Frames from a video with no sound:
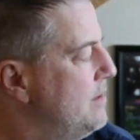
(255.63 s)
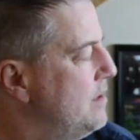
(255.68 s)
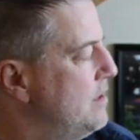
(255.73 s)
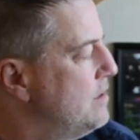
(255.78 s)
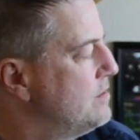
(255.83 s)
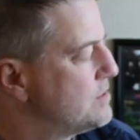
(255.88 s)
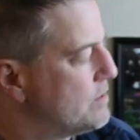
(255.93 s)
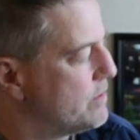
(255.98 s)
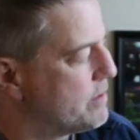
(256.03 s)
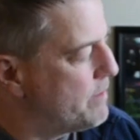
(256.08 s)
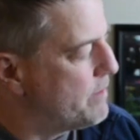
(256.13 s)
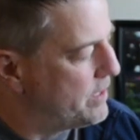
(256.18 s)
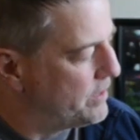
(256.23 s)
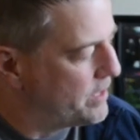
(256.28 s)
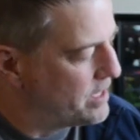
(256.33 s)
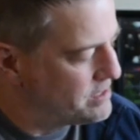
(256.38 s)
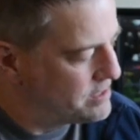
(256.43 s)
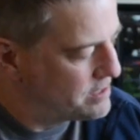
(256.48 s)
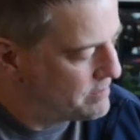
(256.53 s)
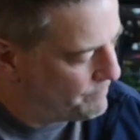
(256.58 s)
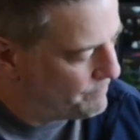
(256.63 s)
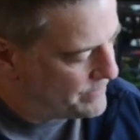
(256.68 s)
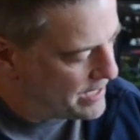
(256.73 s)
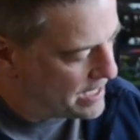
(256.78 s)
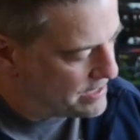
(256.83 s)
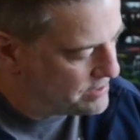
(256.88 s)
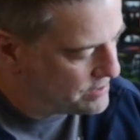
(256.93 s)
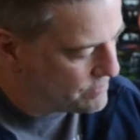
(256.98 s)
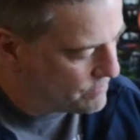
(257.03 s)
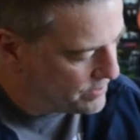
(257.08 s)
So anyway,
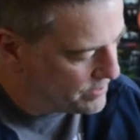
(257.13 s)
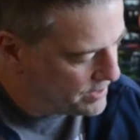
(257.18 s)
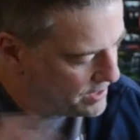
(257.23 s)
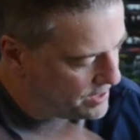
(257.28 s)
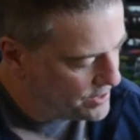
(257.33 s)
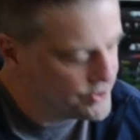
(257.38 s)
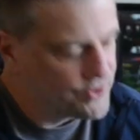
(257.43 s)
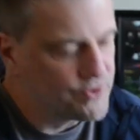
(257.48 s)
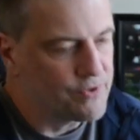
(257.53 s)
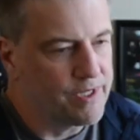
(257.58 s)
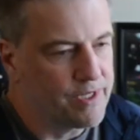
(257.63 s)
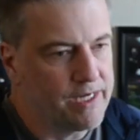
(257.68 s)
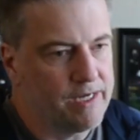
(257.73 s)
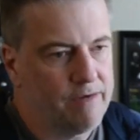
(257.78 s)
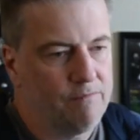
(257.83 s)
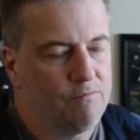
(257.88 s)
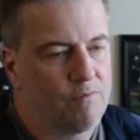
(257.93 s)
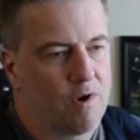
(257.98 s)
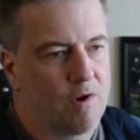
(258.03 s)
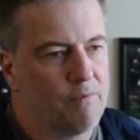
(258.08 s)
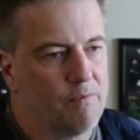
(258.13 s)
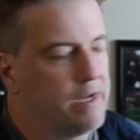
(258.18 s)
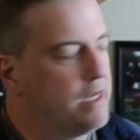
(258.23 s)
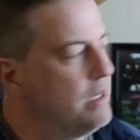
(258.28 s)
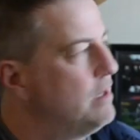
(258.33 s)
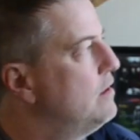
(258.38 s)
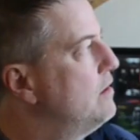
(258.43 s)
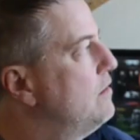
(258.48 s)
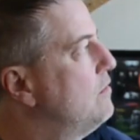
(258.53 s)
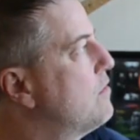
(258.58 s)
that's sort of the history and where
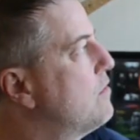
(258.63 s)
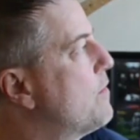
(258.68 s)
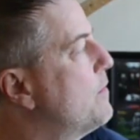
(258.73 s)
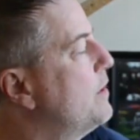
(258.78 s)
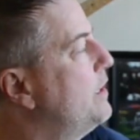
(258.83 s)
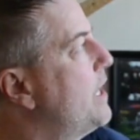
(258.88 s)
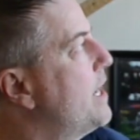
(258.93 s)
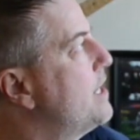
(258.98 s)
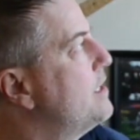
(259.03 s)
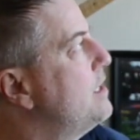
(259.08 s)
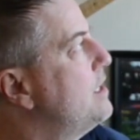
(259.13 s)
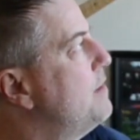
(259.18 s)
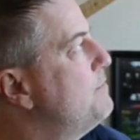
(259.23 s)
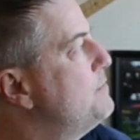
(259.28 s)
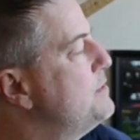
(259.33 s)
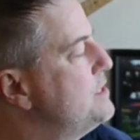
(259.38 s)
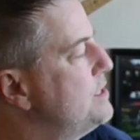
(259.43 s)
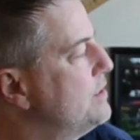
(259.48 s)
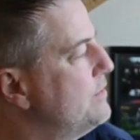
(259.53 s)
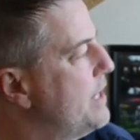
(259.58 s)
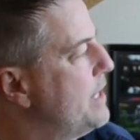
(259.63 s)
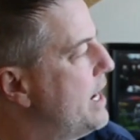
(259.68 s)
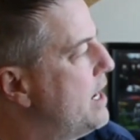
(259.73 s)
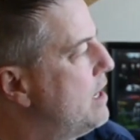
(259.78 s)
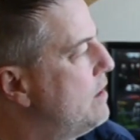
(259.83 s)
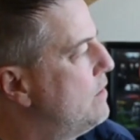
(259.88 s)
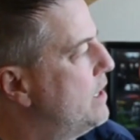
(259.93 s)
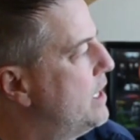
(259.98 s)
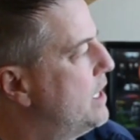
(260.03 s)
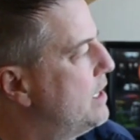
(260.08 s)
we landed up until
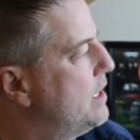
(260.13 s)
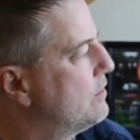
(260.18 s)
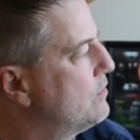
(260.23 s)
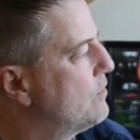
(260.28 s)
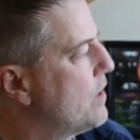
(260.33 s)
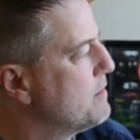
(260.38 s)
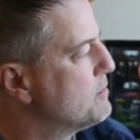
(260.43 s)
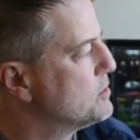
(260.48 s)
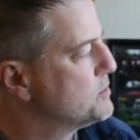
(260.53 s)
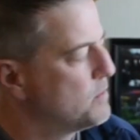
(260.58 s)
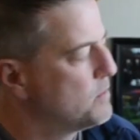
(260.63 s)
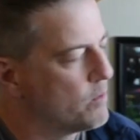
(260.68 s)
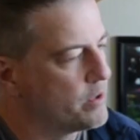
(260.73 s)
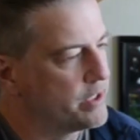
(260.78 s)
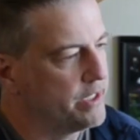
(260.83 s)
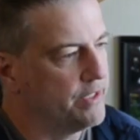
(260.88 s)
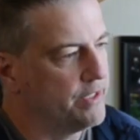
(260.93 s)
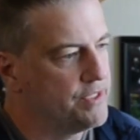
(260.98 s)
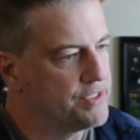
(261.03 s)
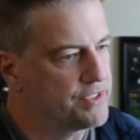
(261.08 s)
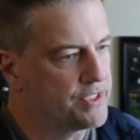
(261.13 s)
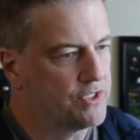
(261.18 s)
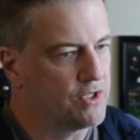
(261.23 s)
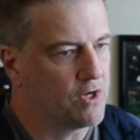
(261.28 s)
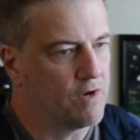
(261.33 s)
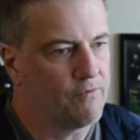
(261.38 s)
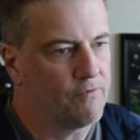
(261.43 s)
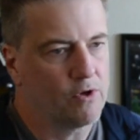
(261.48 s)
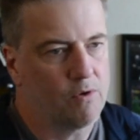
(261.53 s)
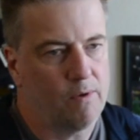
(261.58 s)
now. Kramer's been working on this guitar
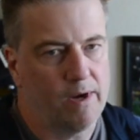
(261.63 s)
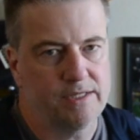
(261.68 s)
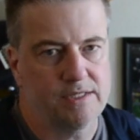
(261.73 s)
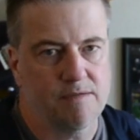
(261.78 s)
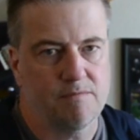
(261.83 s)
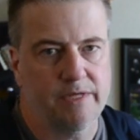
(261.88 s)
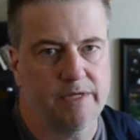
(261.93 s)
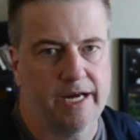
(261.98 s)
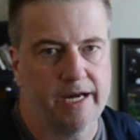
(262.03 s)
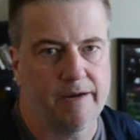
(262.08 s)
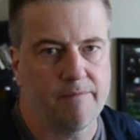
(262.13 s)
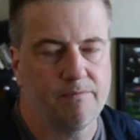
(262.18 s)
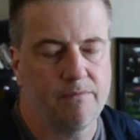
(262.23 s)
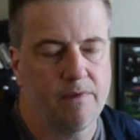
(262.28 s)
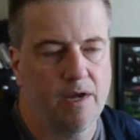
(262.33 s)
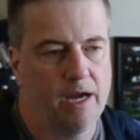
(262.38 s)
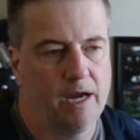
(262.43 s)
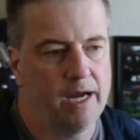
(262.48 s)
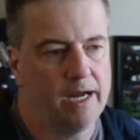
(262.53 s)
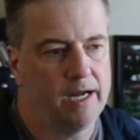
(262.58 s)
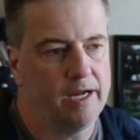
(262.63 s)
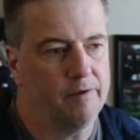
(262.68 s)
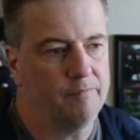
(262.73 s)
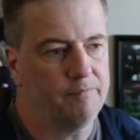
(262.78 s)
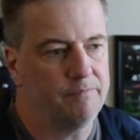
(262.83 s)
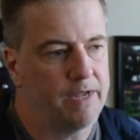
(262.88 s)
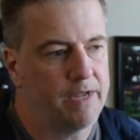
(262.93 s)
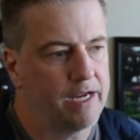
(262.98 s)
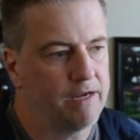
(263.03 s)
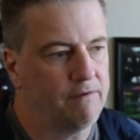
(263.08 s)
for quite some time.
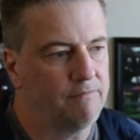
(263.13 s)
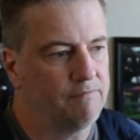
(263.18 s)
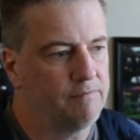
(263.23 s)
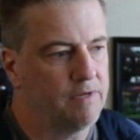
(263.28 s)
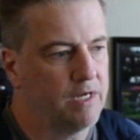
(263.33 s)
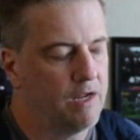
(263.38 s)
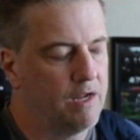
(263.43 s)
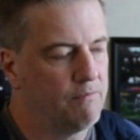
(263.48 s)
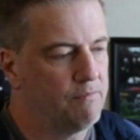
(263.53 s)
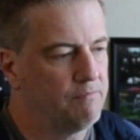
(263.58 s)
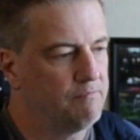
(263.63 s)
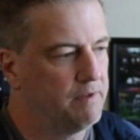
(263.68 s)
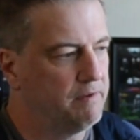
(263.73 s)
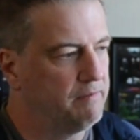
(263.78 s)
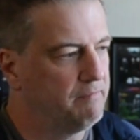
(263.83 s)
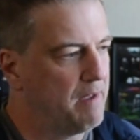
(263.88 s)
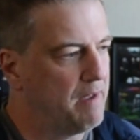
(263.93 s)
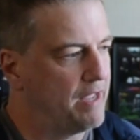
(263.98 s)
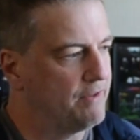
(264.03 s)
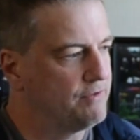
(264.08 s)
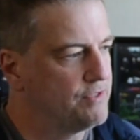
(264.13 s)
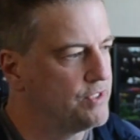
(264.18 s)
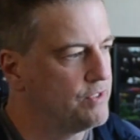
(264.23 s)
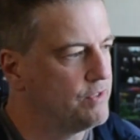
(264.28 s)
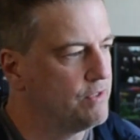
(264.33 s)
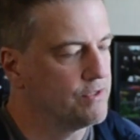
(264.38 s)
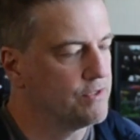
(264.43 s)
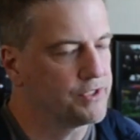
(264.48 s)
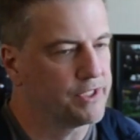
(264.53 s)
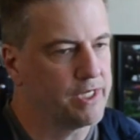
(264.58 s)
They, about 2
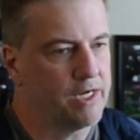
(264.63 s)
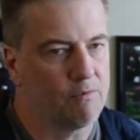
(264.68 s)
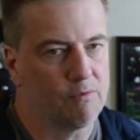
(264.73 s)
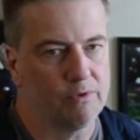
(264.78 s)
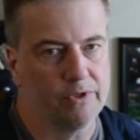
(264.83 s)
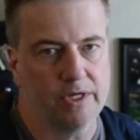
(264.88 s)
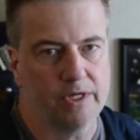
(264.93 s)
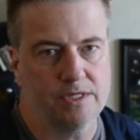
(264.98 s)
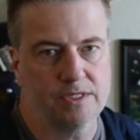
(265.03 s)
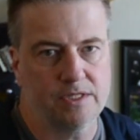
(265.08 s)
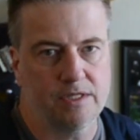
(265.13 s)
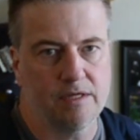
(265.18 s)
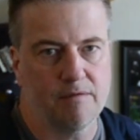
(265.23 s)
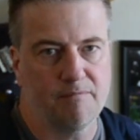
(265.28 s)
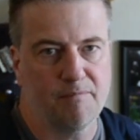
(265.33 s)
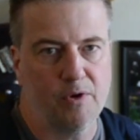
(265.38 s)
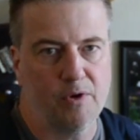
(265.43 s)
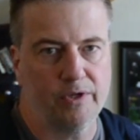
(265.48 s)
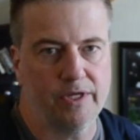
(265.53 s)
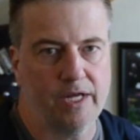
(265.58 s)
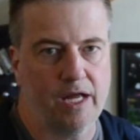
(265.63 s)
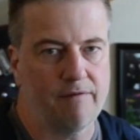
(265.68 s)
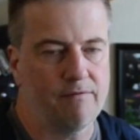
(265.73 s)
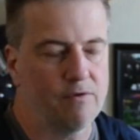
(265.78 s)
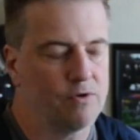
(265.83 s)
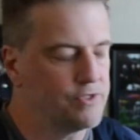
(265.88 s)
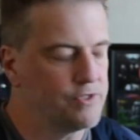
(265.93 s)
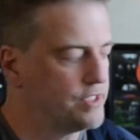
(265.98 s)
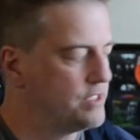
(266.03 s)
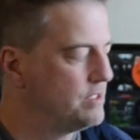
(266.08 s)
years ago, released the polka dotted
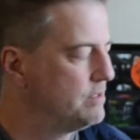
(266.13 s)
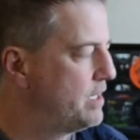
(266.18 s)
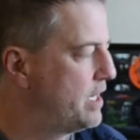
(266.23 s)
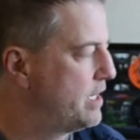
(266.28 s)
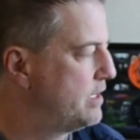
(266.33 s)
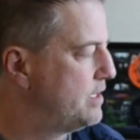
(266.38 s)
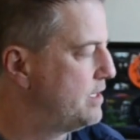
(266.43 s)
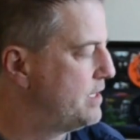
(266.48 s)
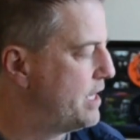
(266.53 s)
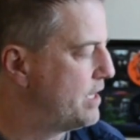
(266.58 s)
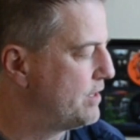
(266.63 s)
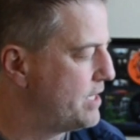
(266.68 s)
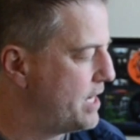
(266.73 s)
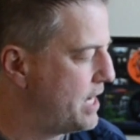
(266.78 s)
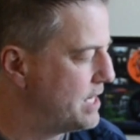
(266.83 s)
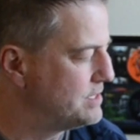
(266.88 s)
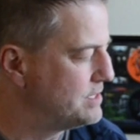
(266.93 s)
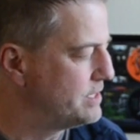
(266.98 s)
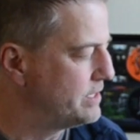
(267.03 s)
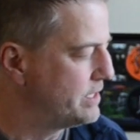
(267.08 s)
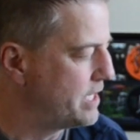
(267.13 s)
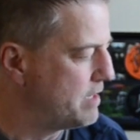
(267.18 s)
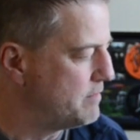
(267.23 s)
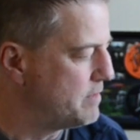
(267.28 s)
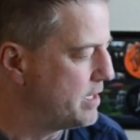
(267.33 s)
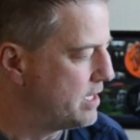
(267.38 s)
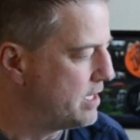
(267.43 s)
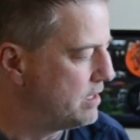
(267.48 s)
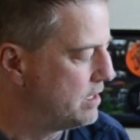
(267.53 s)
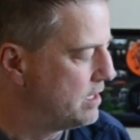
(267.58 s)
version, and then now the Aztec came
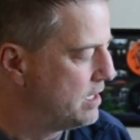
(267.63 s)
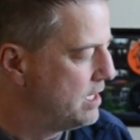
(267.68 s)
out.